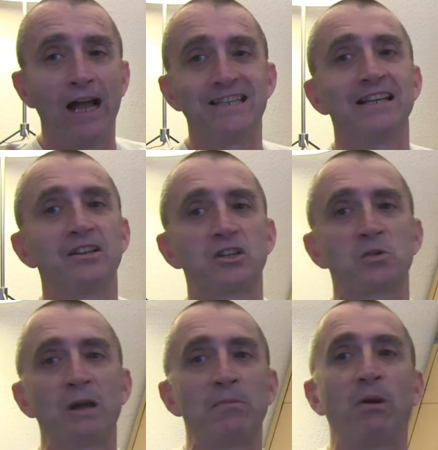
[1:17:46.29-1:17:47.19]
I did
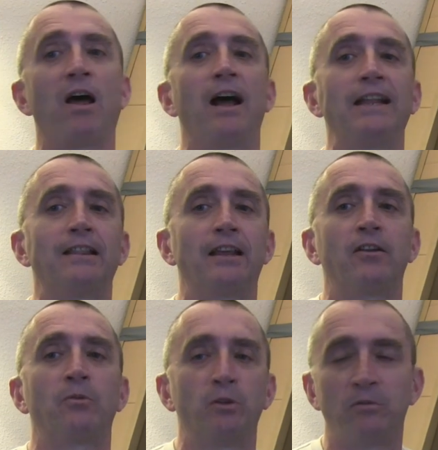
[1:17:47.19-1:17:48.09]
swear blind
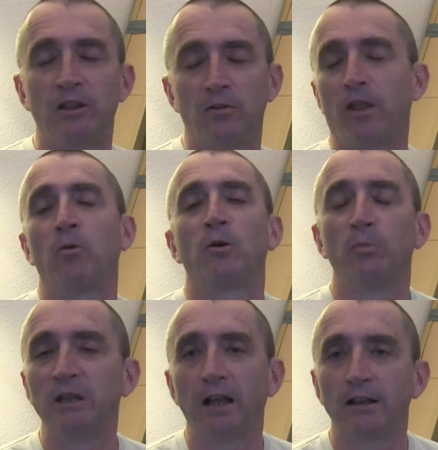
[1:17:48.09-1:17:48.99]
that it would they would
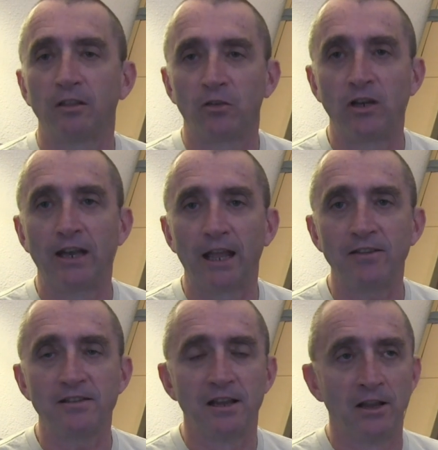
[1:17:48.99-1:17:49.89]
all be done in three
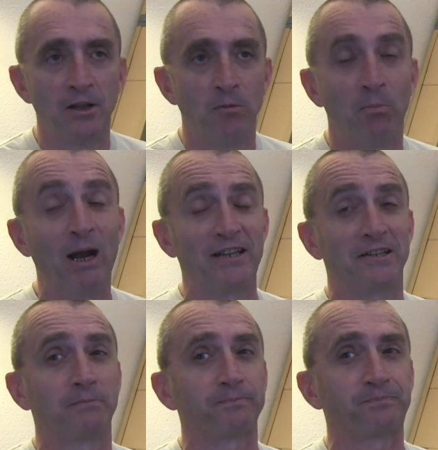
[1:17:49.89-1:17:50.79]
days,
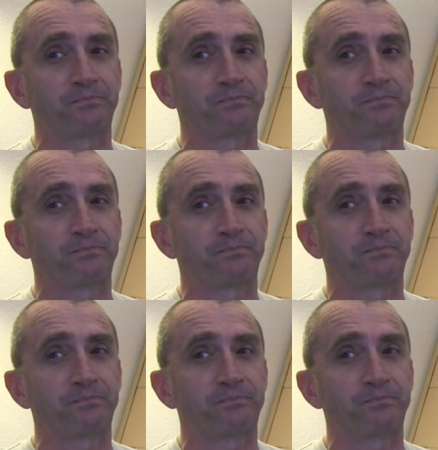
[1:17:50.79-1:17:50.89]
but